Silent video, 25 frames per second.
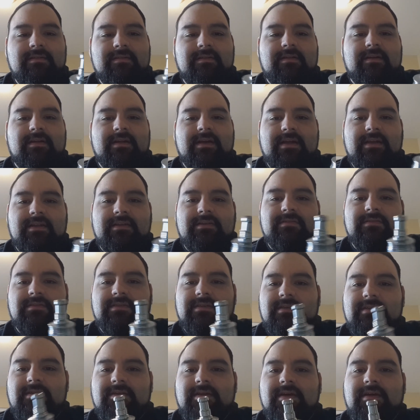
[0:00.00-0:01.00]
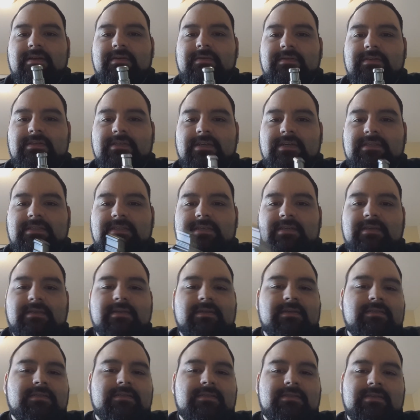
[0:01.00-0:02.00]
learn how to use it and how to adjust it.
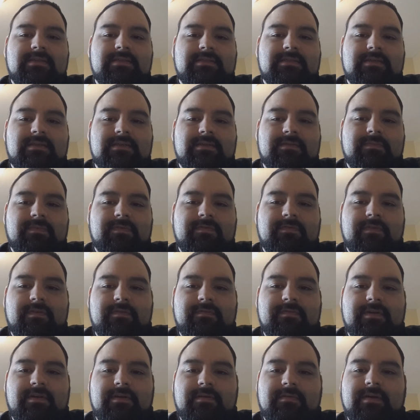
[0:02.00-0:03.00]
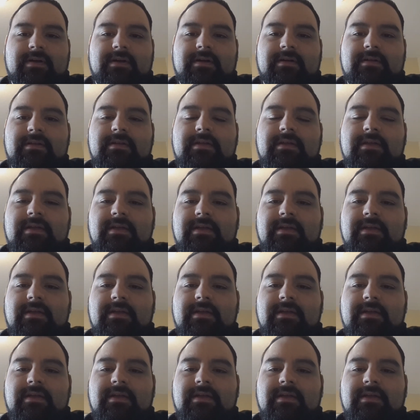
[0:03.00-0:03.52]
It's going to perform very well.